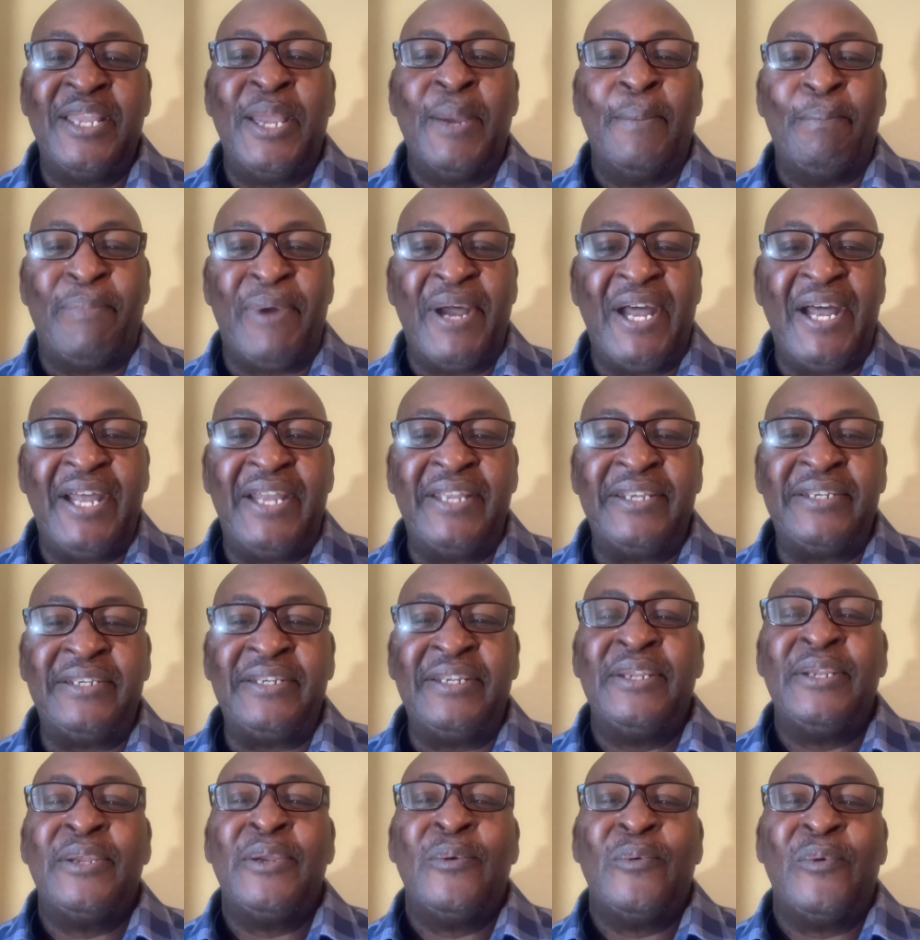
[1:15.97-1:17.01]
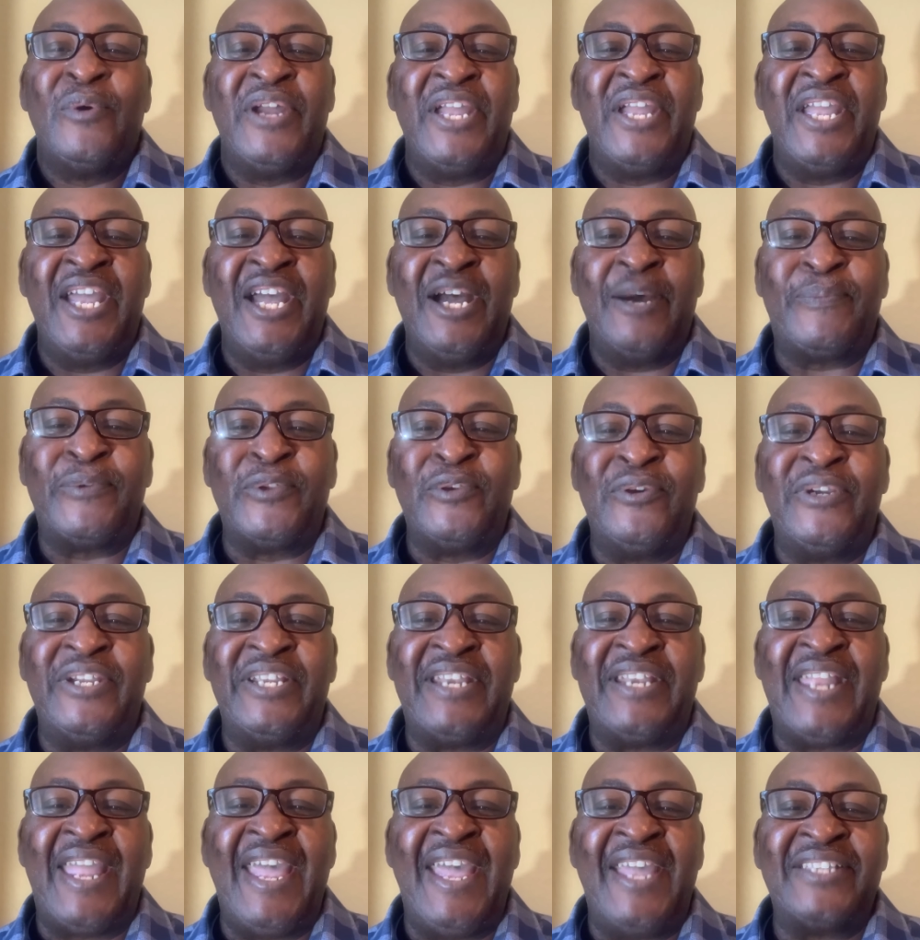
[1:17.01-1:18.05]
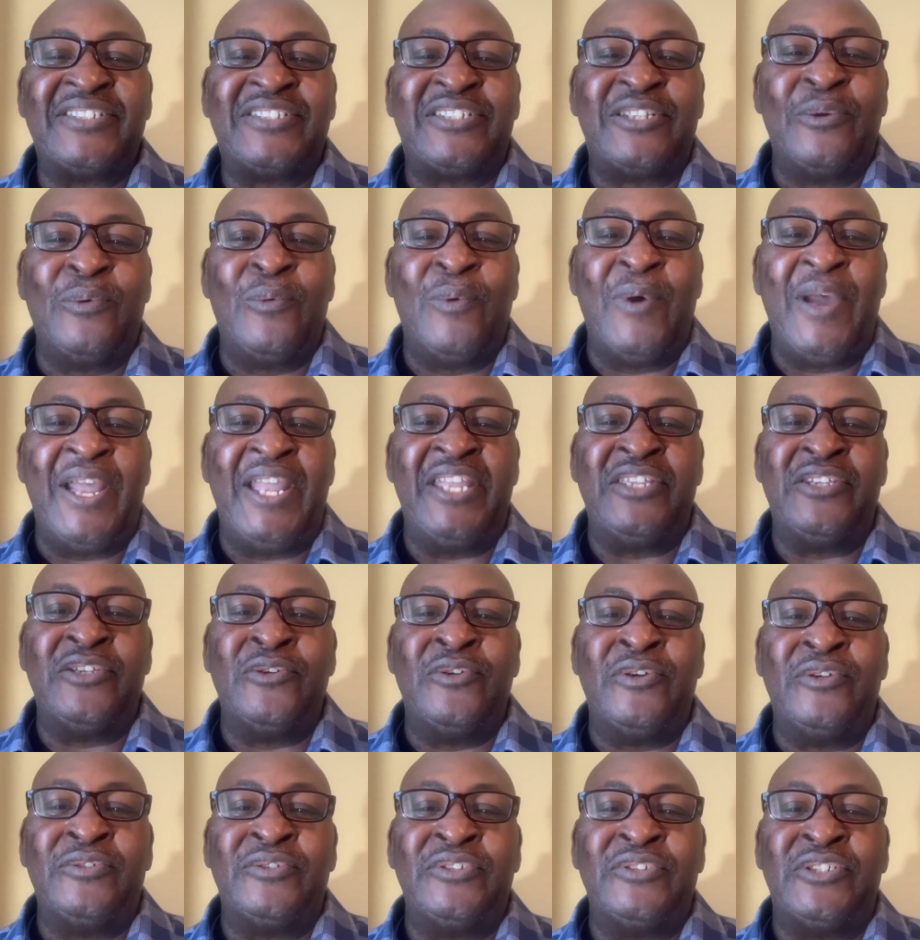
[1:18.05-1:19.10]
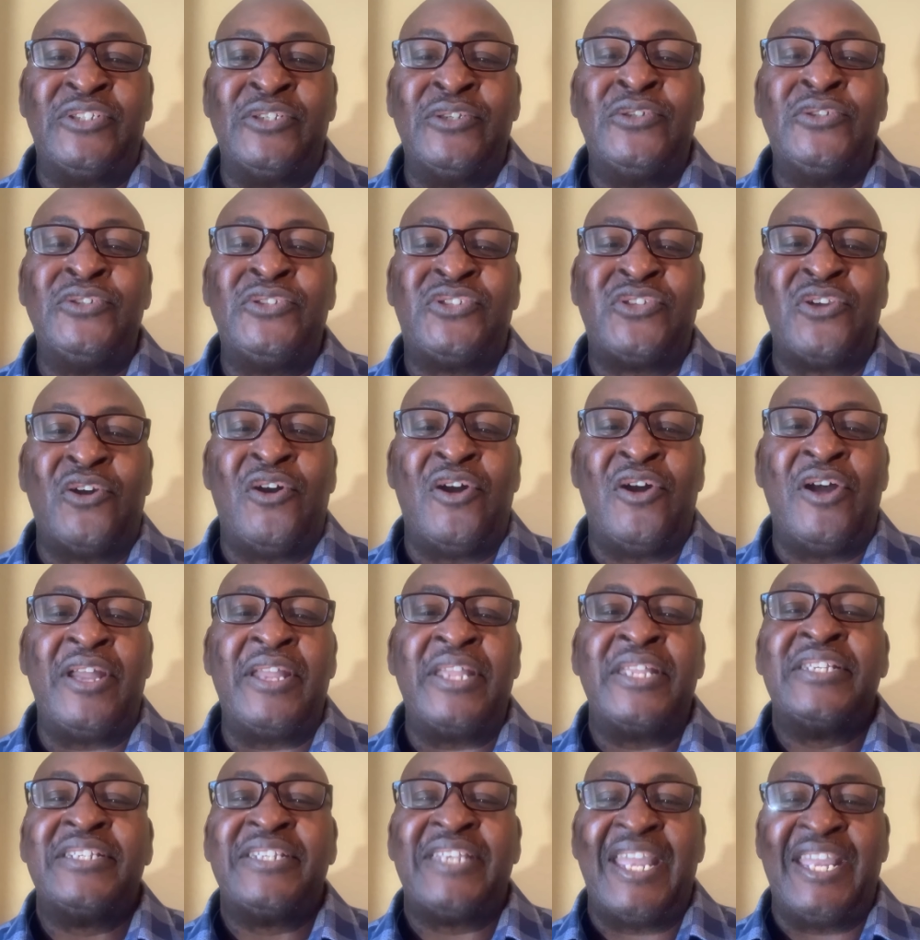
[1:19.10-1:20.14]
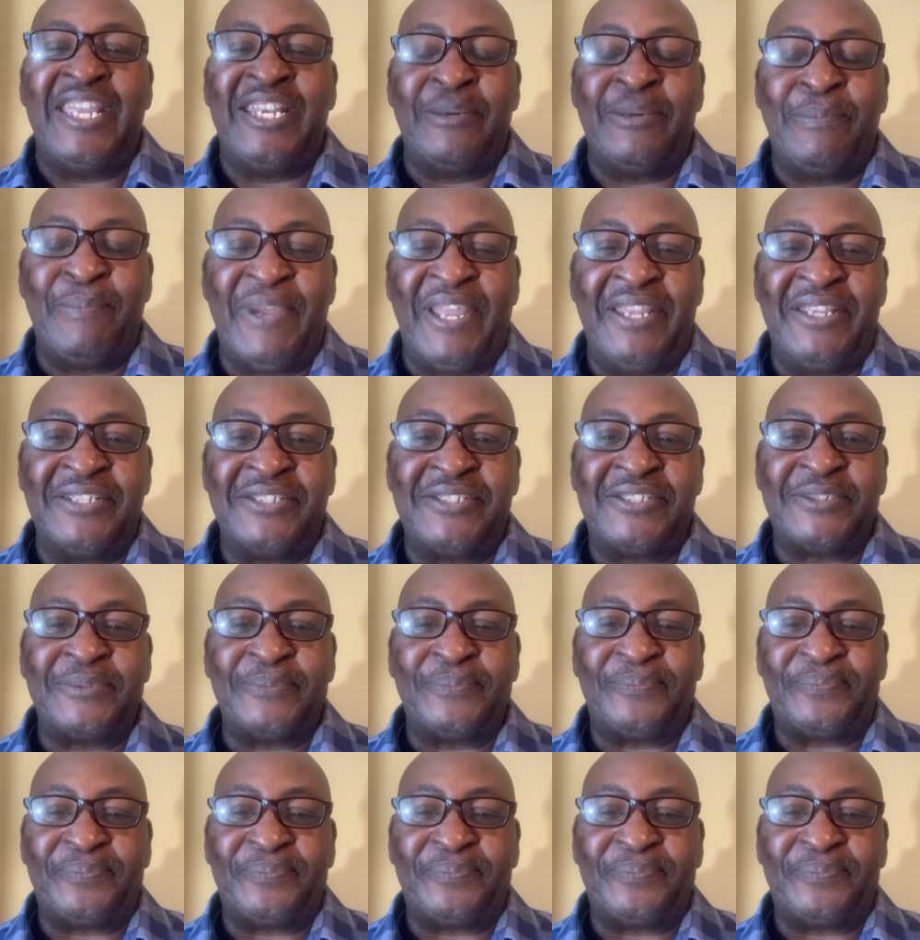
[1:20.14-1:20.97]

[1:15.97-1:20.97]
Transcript: but will help you enhance the way you use your database.